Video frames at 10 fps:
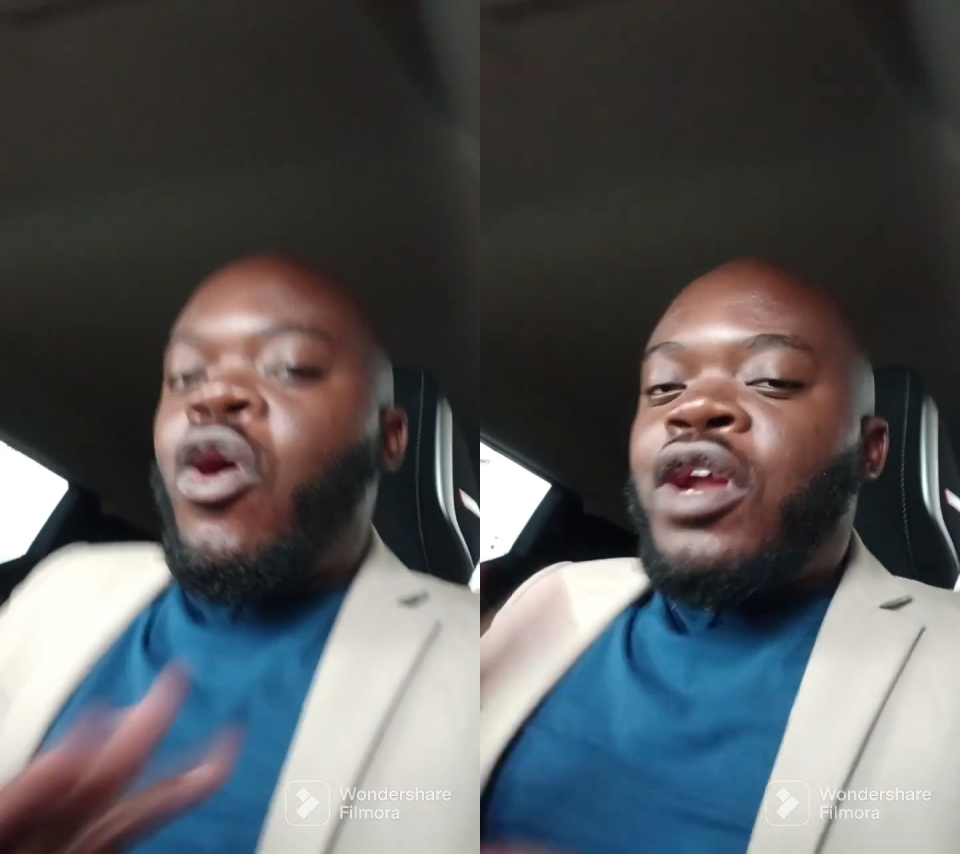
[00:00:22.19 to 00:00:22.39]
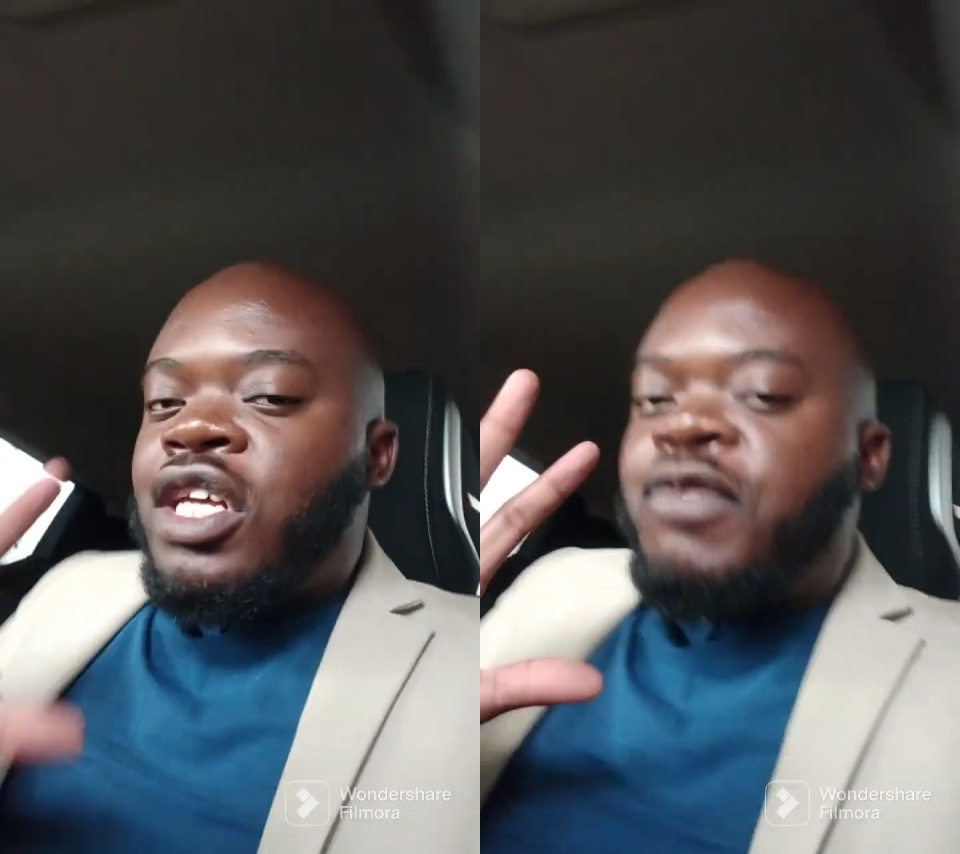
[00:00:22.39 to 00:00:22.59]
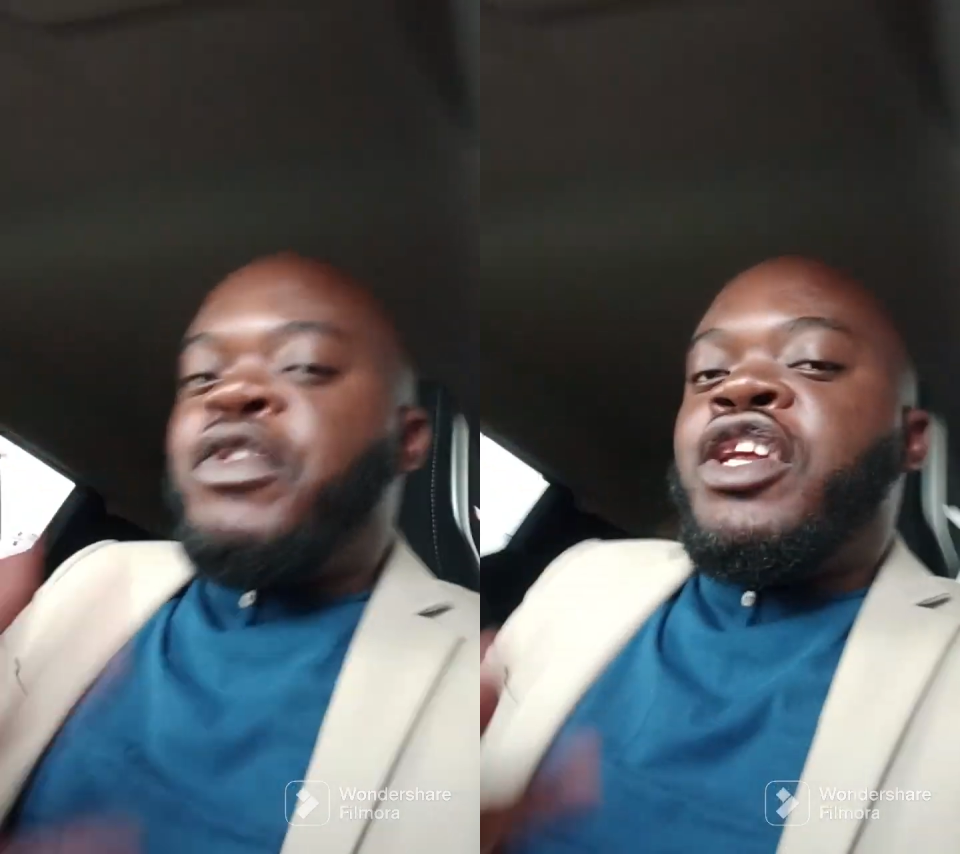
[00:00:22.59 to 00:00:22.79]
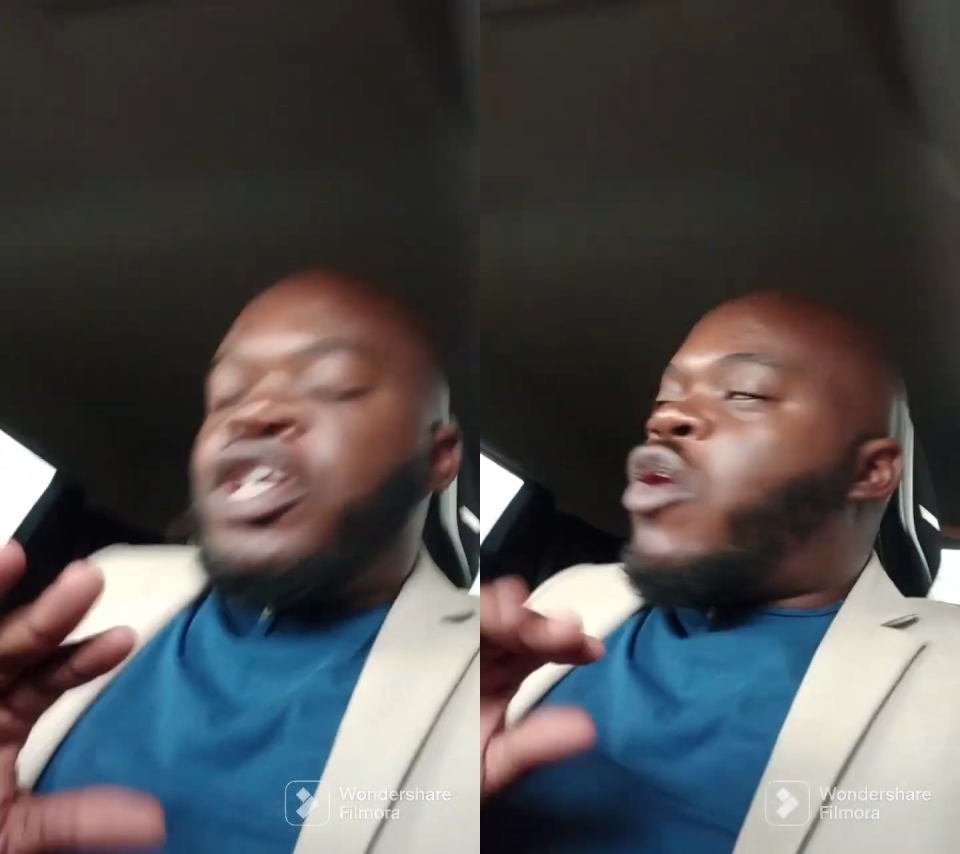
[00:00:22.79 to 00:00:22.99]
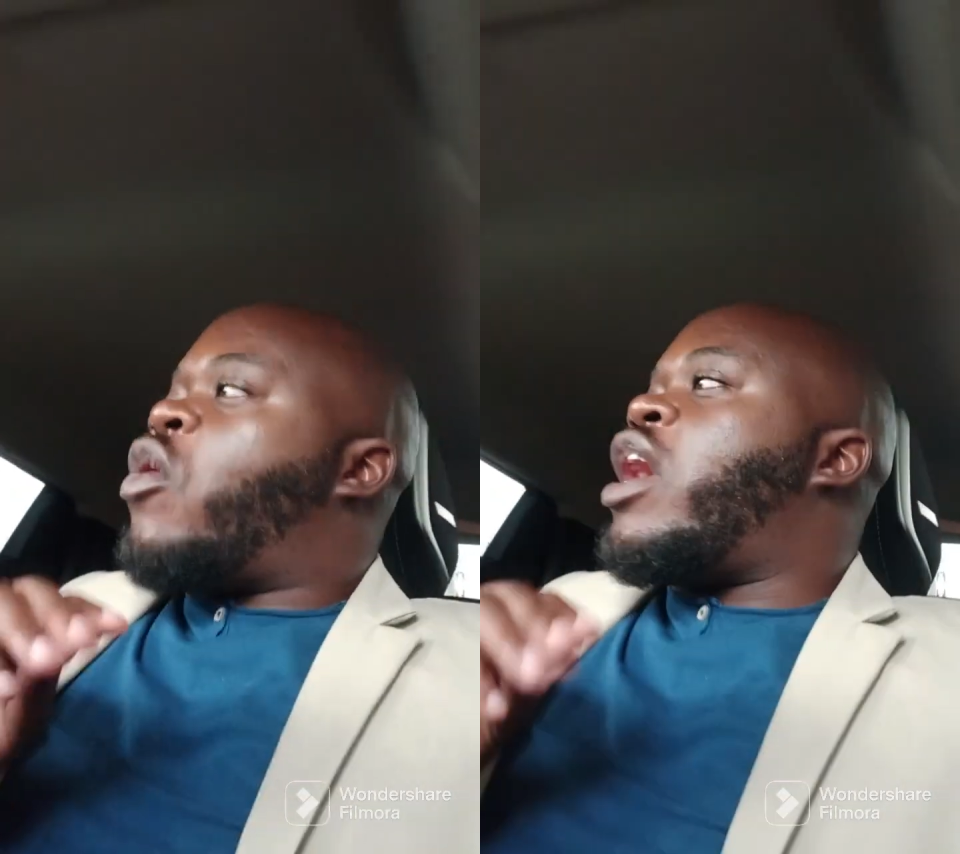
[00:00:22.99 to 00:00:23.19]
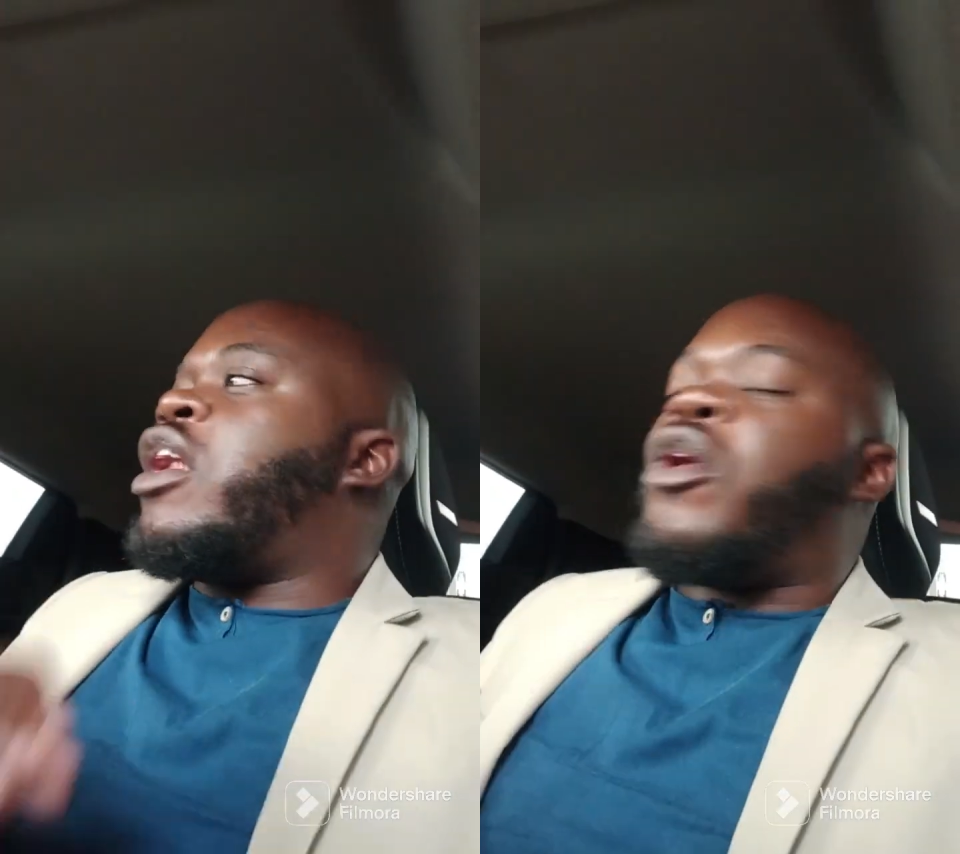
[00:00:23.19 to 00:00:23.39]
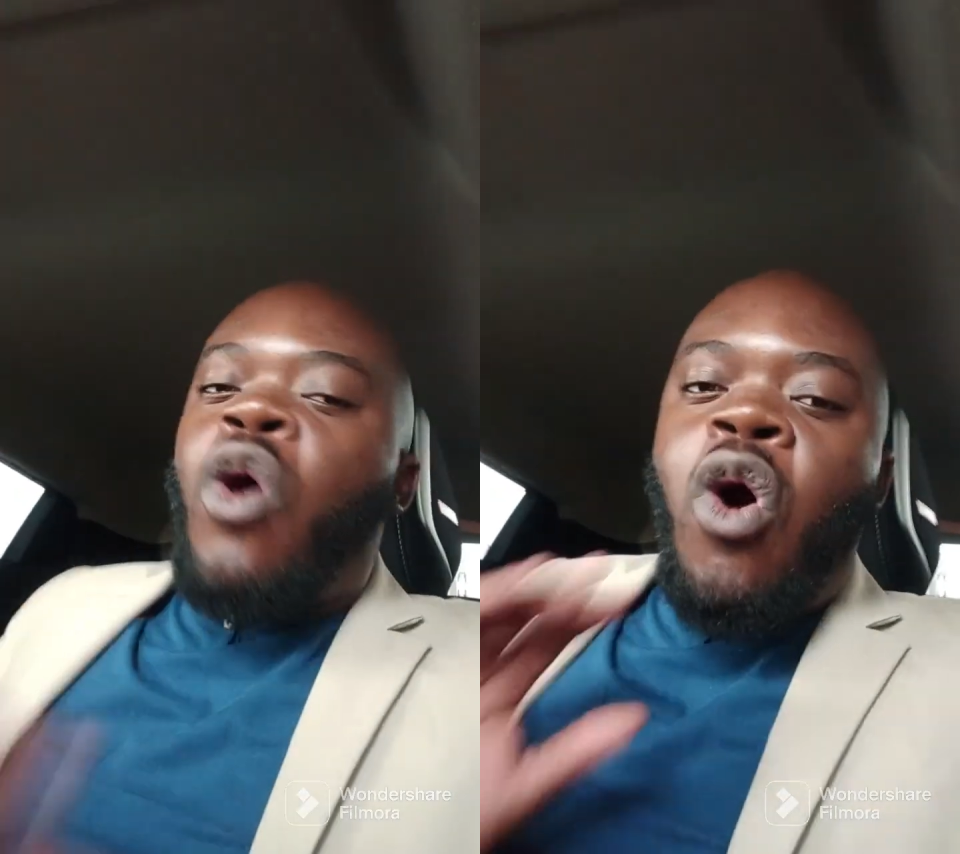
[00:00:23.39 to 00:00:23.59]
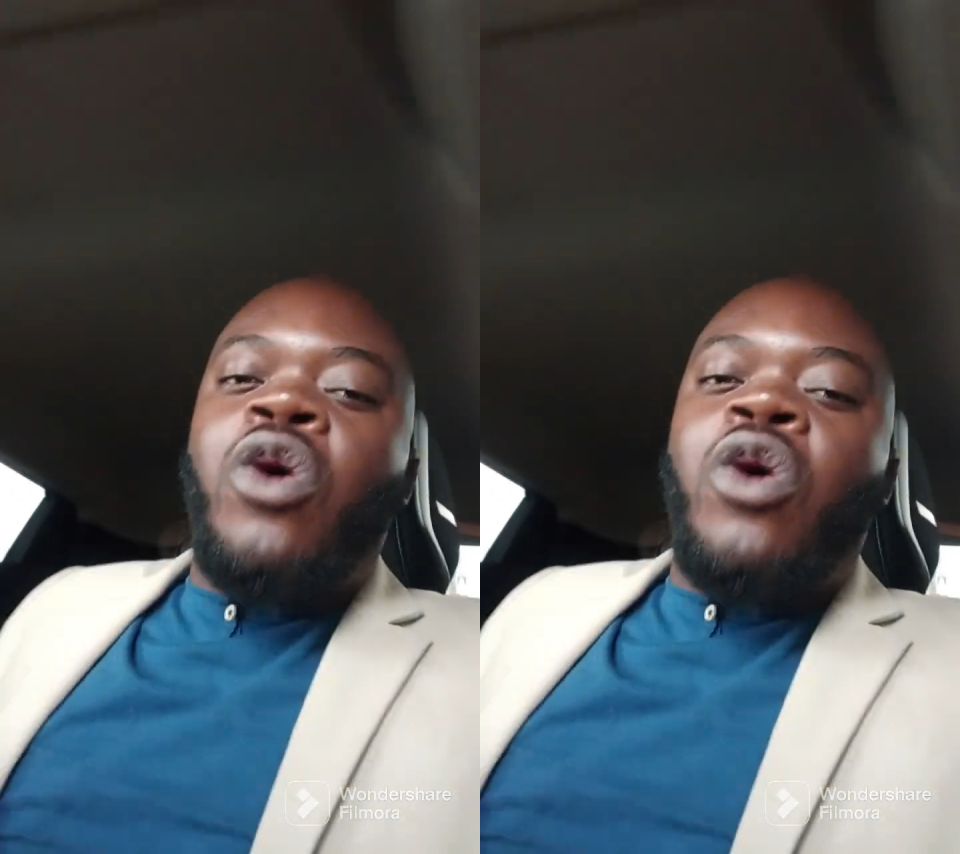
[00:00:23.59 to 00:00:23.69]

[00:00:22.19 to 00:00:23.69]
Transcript: honest video and an